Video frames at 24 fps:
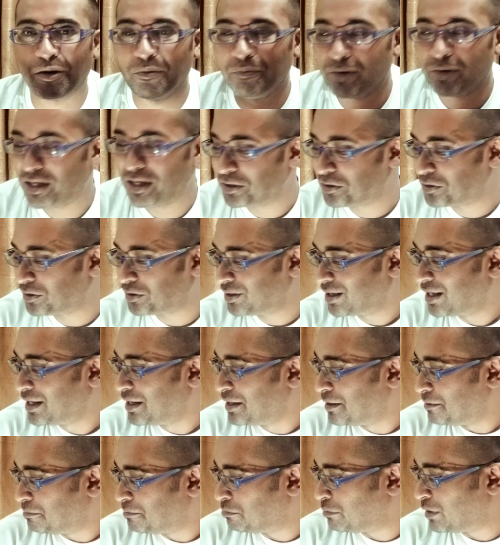combination.
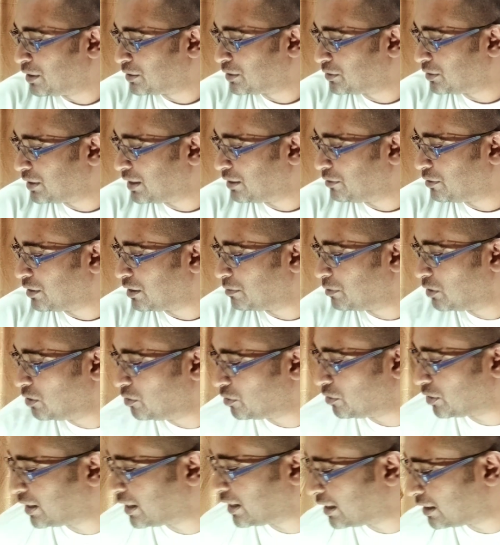But today we're going to be
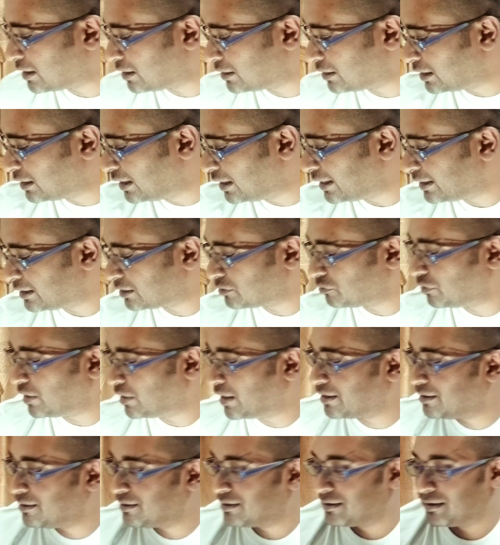looking at the latest
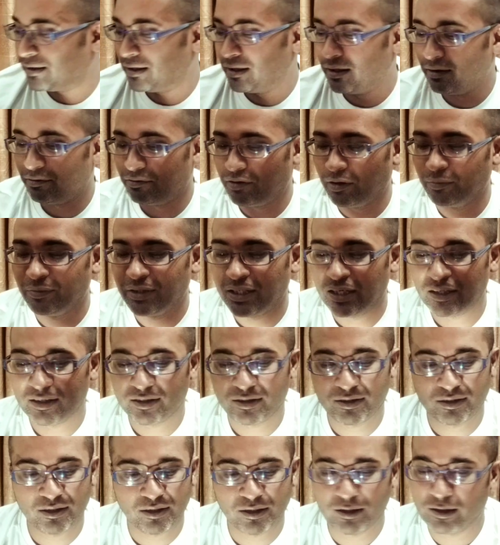fragrance uh, from their
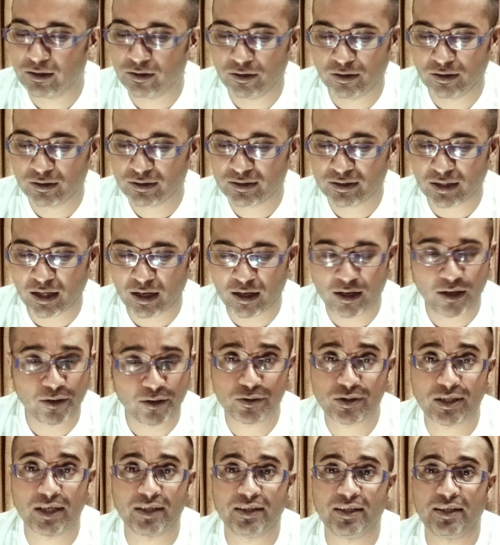
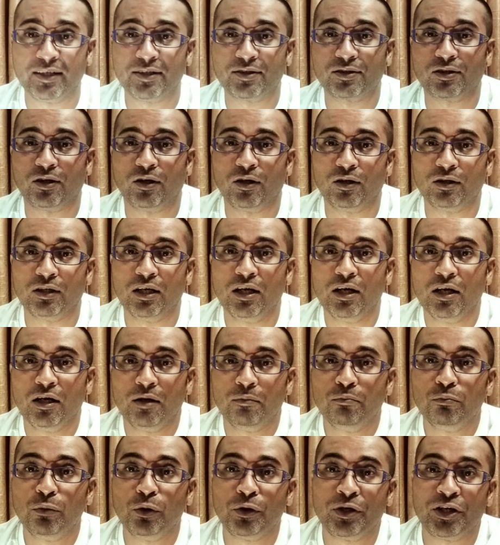house. I think it's called
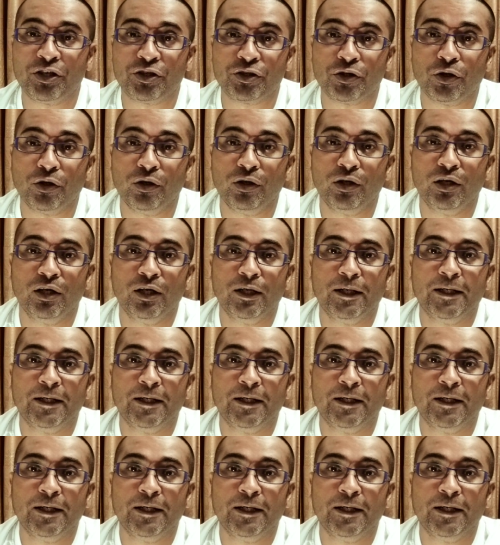Beau de Jour.